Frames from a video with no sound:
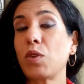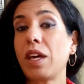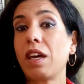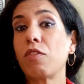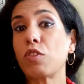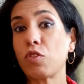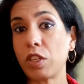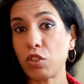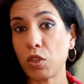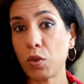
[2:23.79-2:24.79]
have a
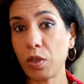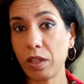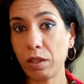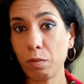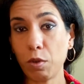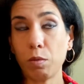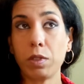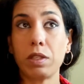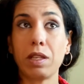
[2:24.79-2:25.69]
trench coat at the moment.